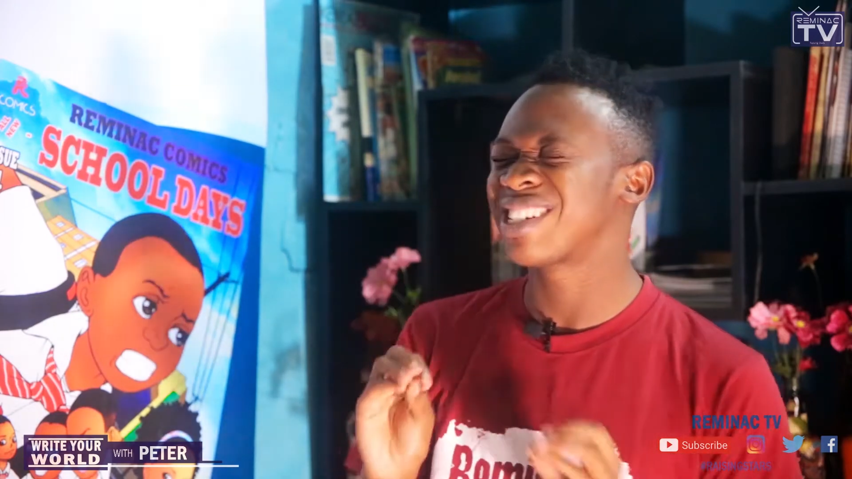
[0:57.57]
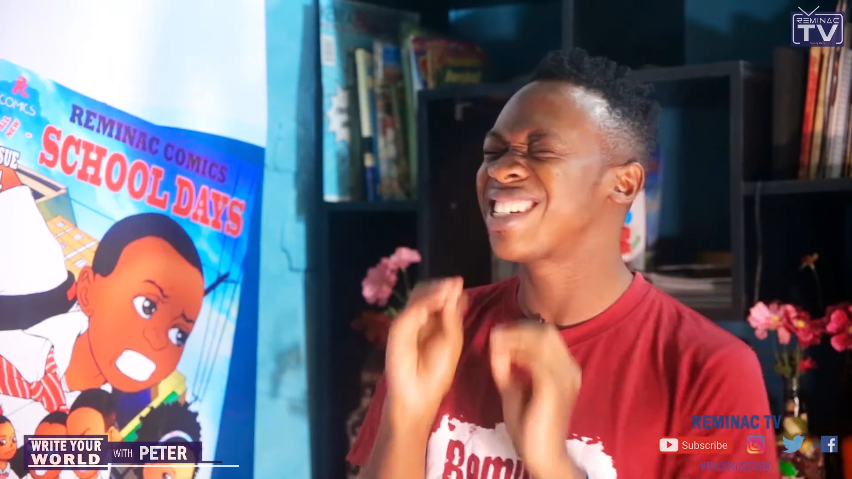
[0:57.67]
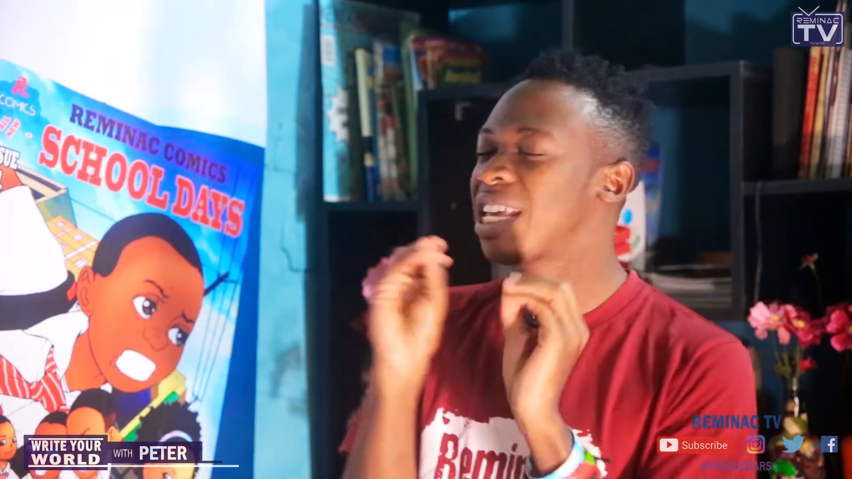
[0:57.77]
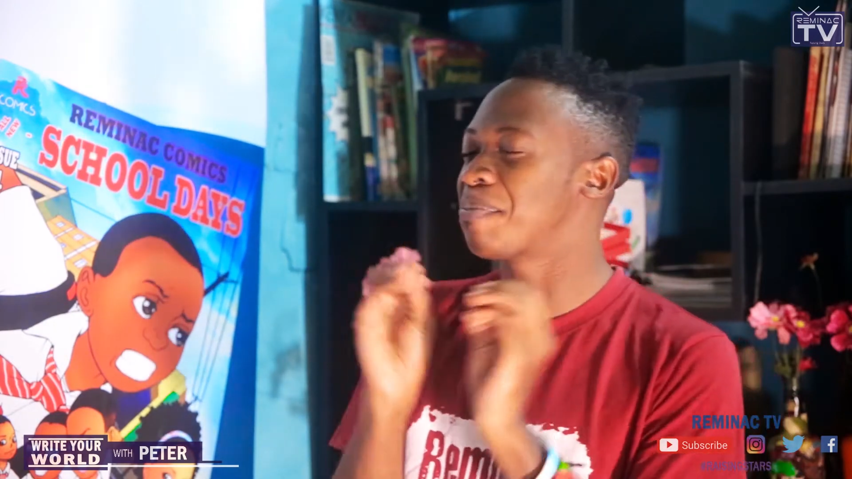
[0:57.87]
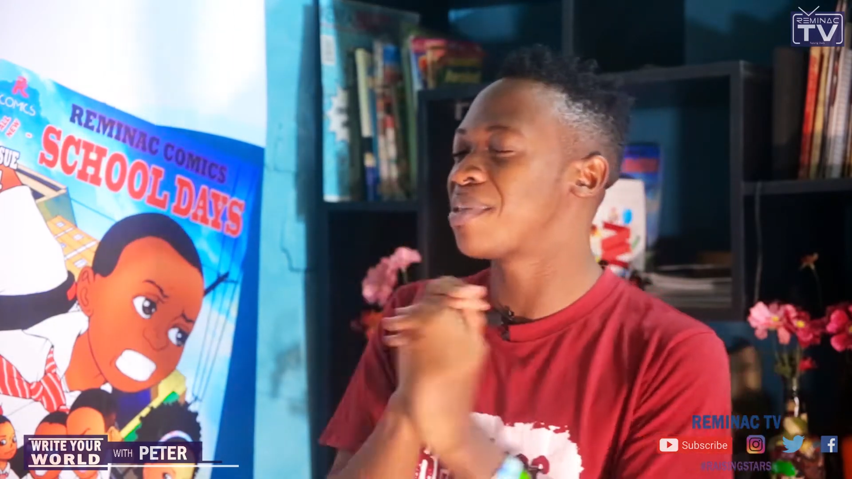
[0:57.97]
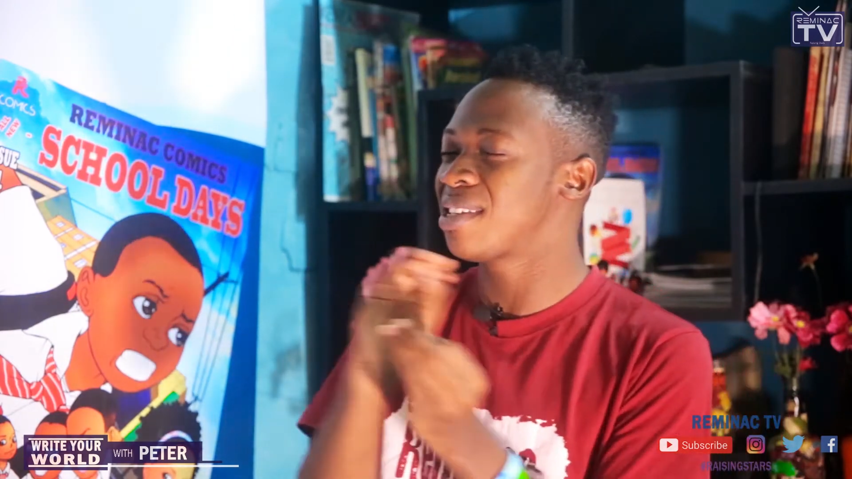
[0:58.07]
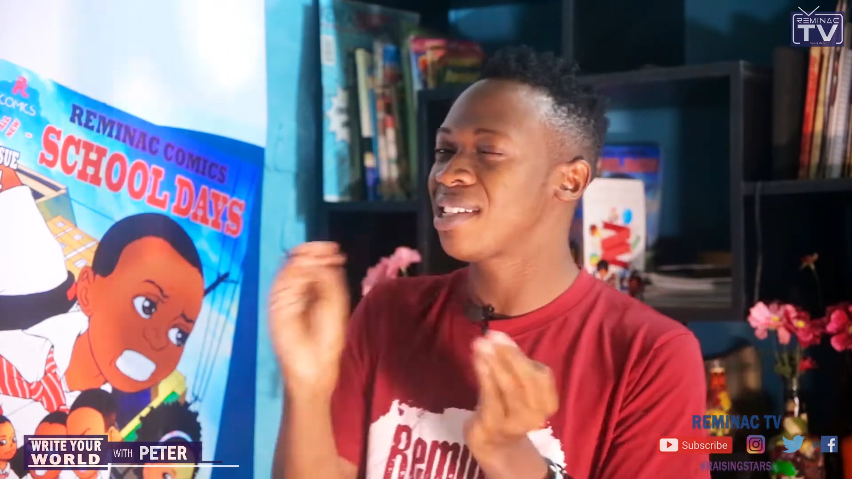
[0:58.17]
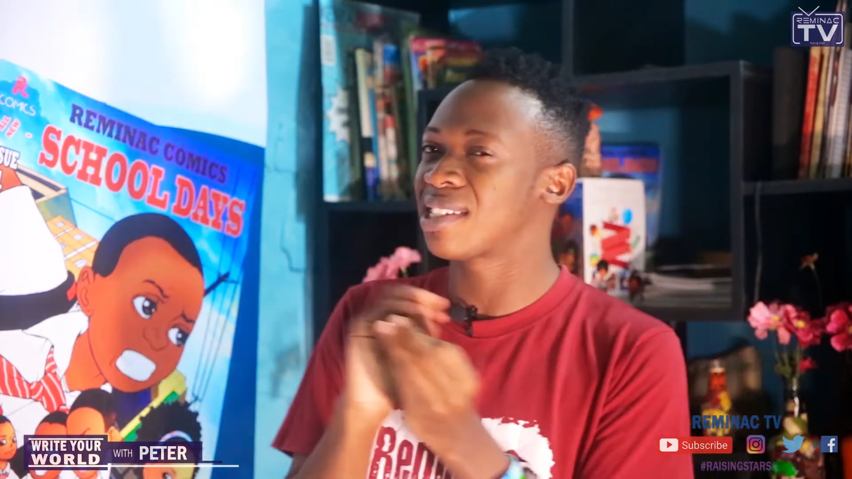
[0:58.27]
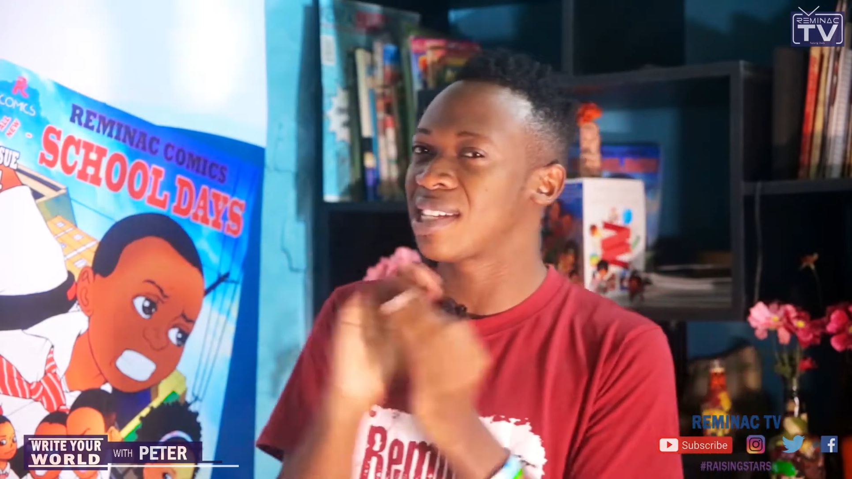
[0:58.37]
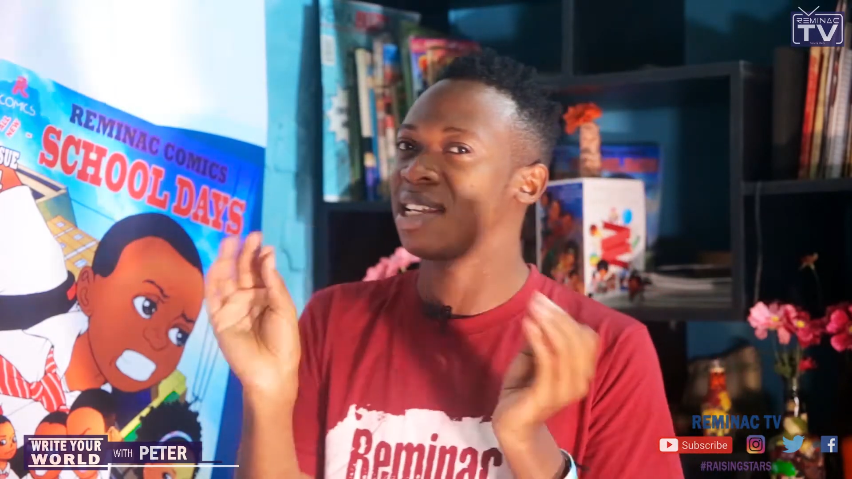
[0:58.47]
tips
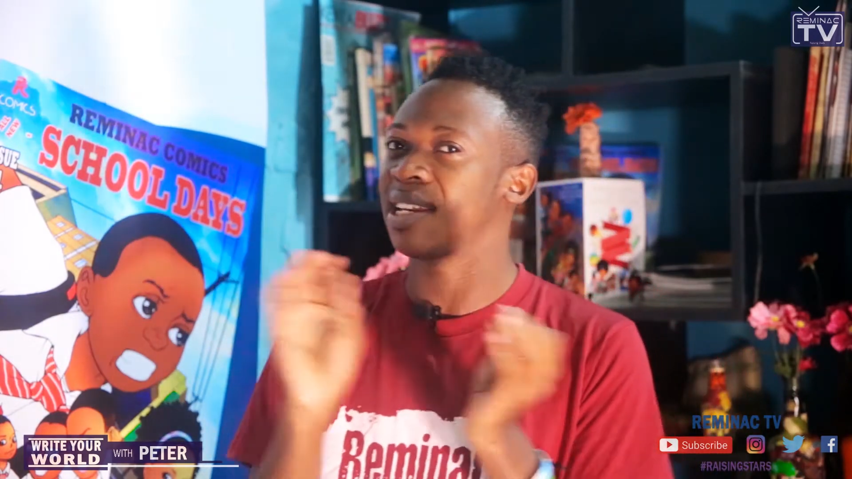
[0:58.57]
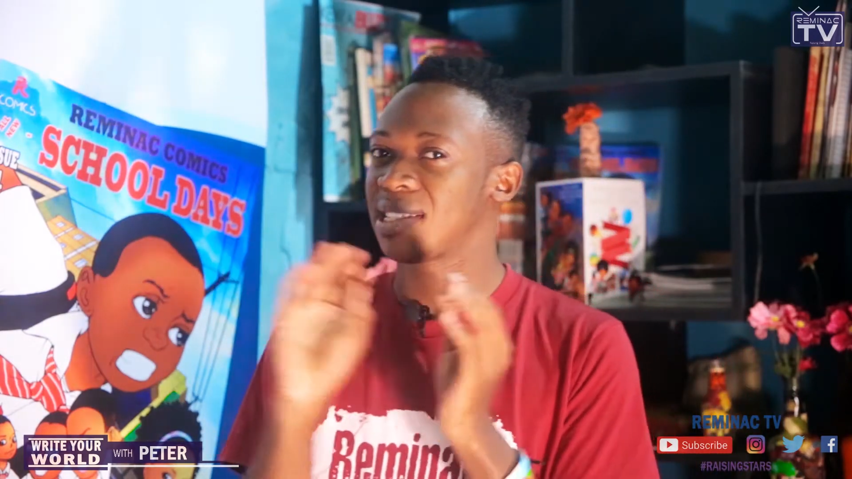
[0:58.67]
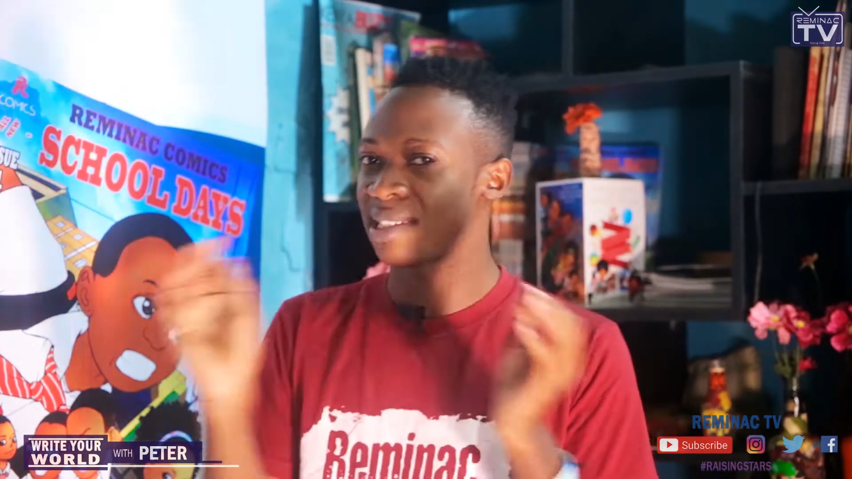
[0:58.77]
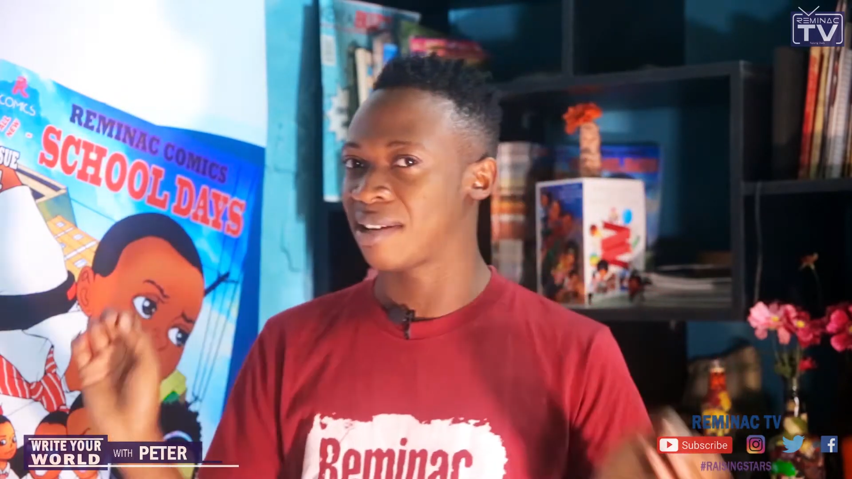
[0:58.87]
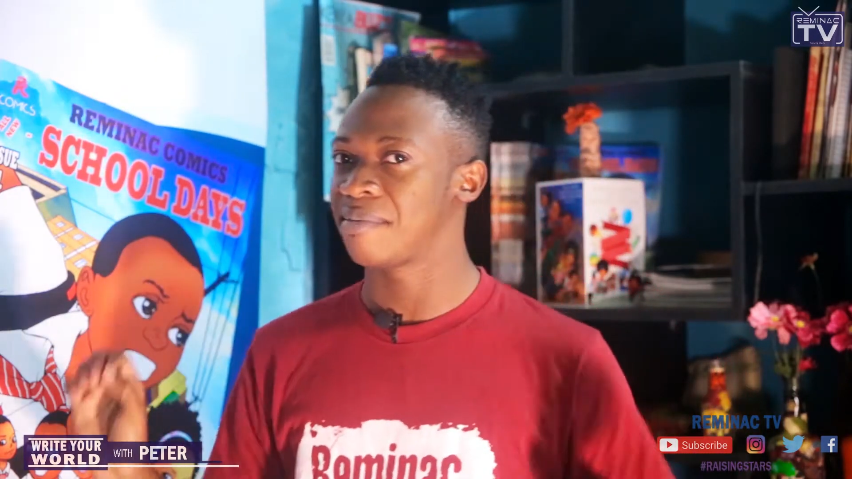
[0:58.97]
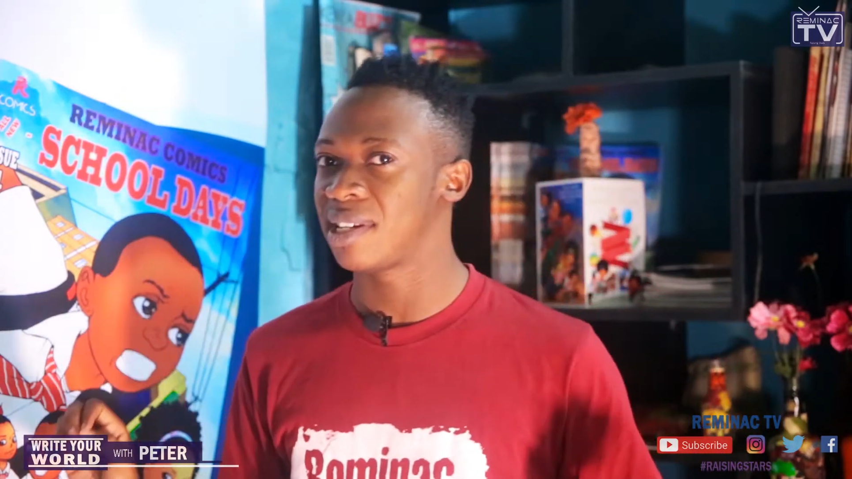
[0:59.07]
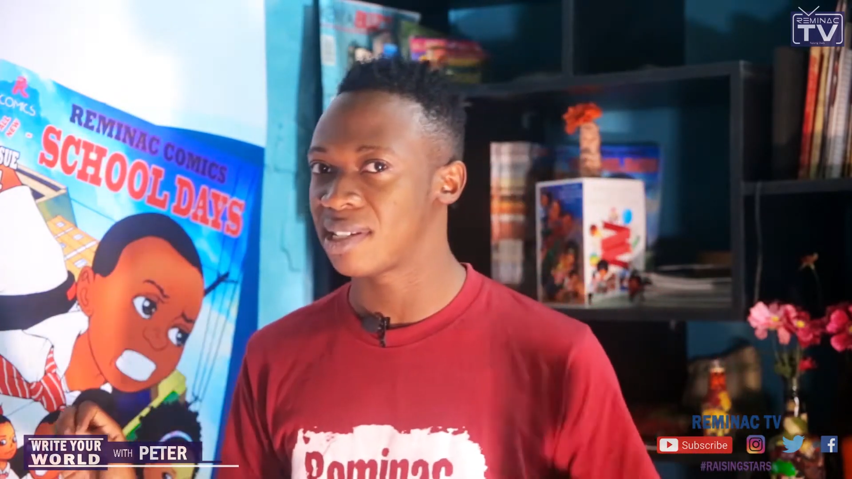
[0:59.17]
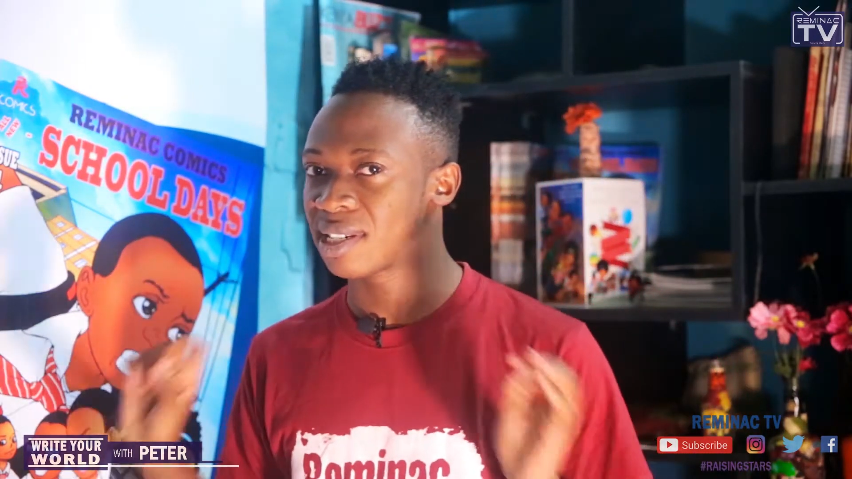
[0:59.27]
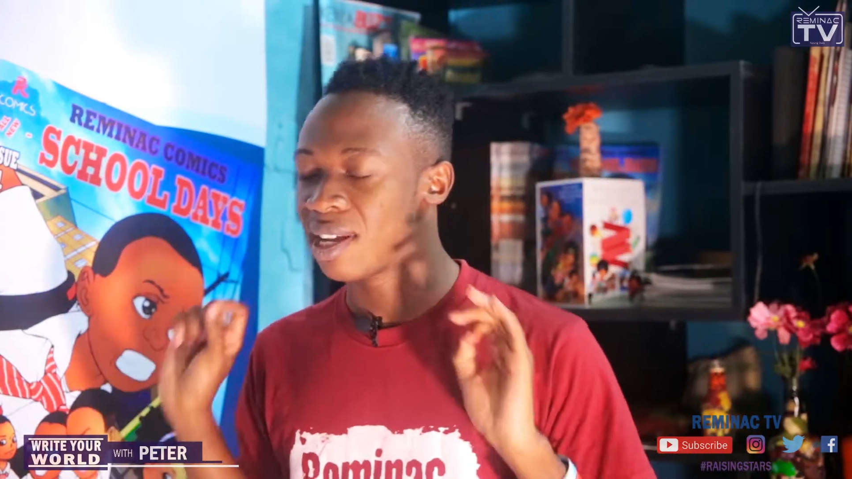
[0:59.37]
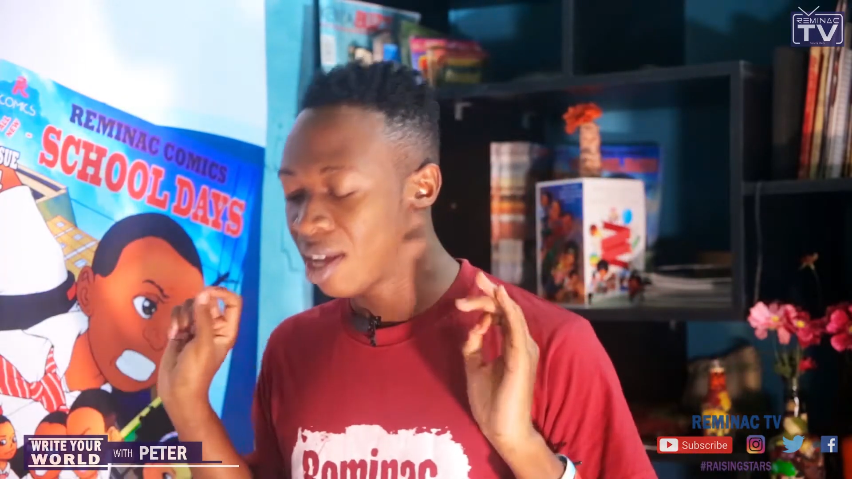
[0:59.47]
just in less than a
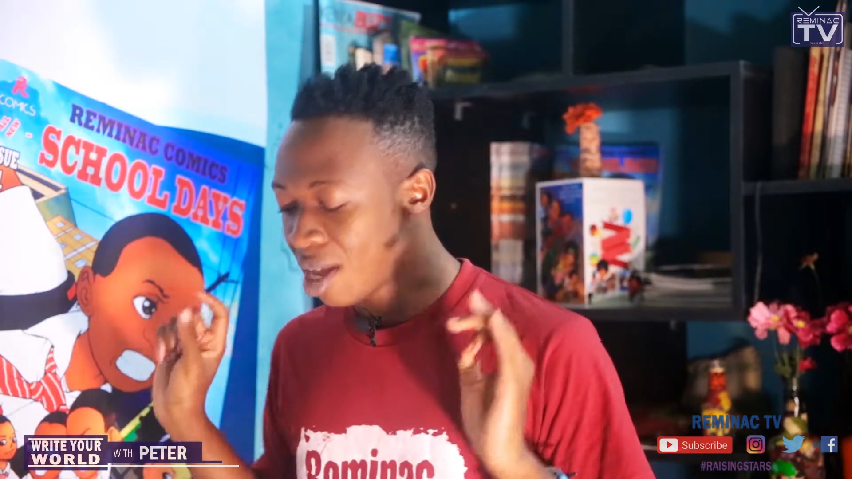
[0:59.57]
minute.